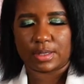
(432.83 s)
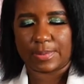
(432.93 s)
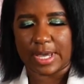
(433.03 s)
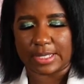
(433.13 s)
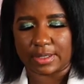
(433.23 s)

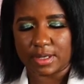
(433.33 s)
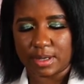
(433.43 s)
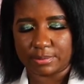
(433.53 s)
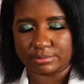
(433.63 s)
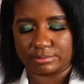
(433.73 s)
Pack it
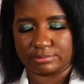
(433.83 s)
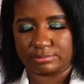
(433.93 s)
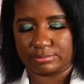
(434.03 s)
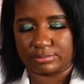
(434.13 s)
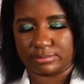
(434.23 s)
up.
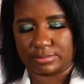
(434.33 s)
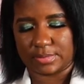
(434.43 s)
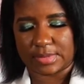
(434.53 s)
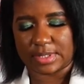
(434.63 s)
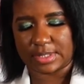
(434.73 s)

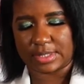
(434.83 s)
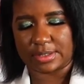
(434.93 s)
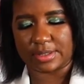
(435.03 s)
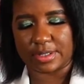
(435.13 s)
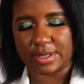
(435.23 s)

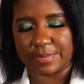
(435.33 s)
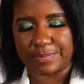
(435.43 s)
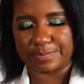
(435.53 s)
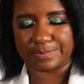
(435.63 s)
Seal it up.